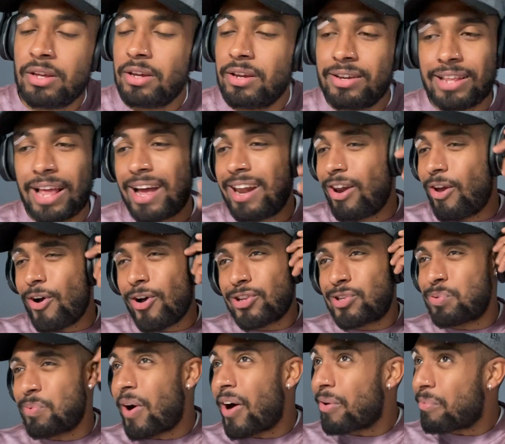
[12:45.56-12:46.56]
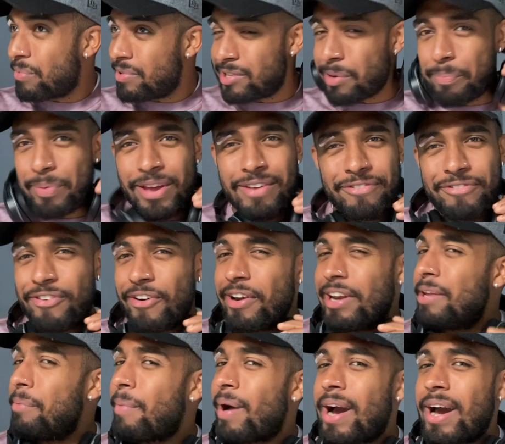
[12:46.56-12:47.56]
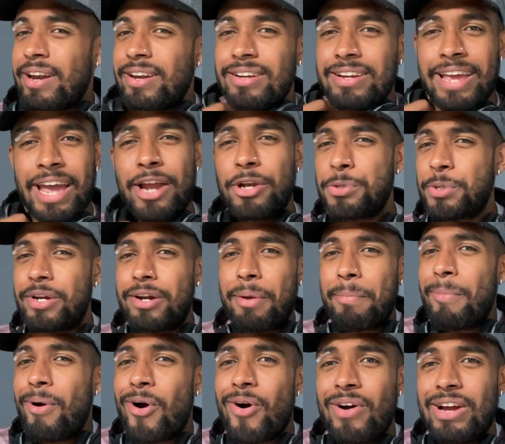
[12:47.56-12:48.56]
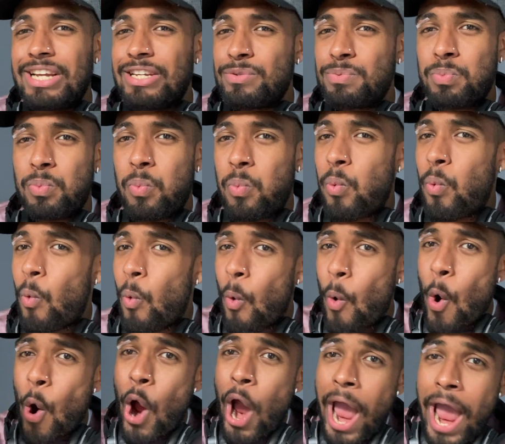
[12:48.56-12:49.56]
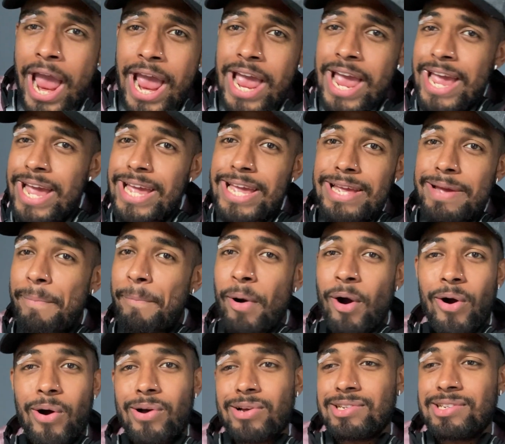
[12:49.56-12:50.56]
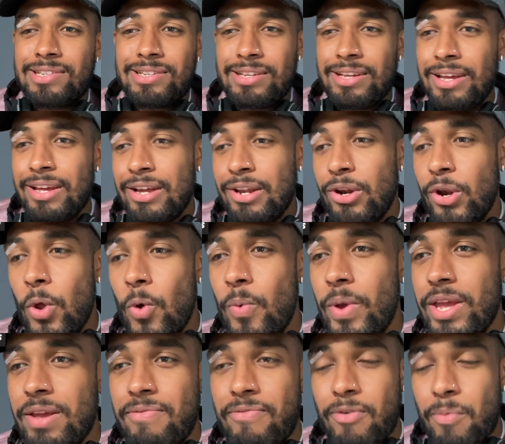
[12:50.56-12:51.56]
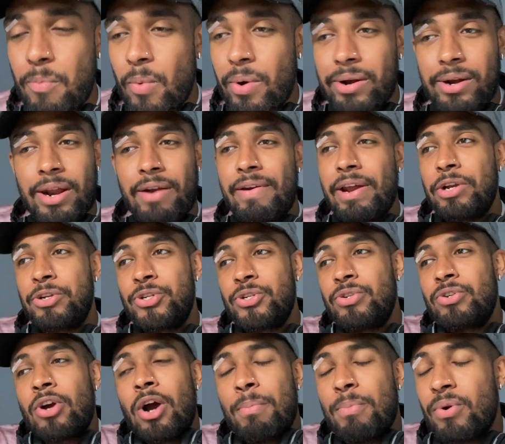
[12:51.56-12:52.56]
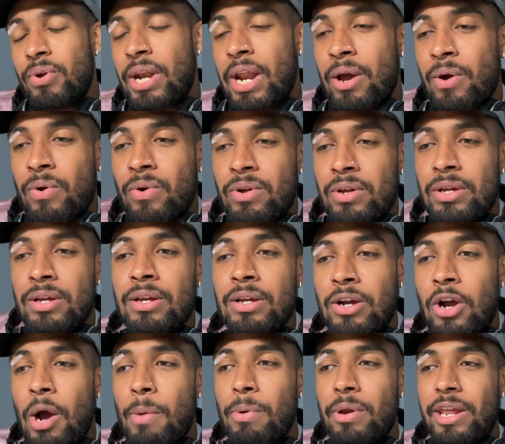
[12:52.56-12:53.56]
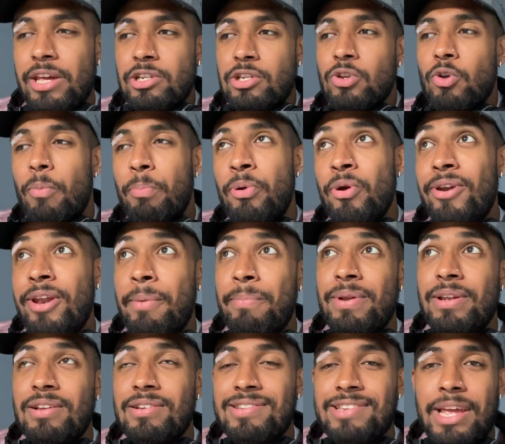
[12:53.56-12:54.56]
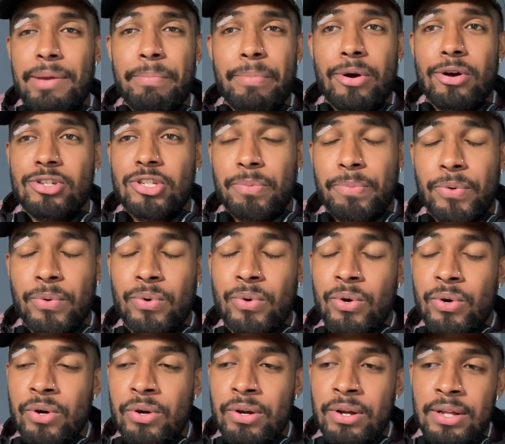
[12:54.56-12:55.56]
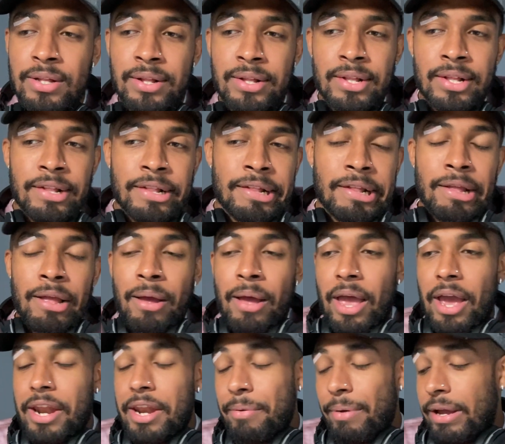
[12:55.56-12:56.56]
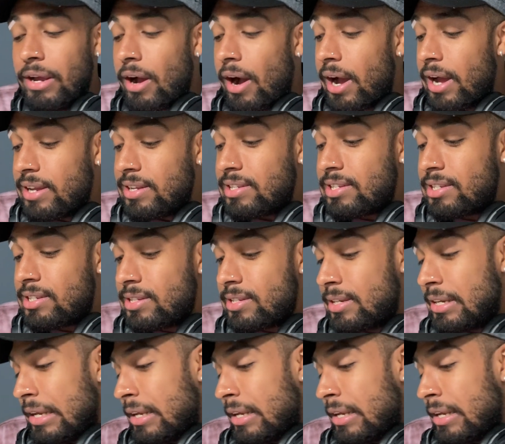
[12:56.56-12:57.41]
That last one was a bit funny, man. Kendrick Lamar is way past Louis from One Direction. Come on now. Come on, let's not put them in the same basketball court. Anyway, guys.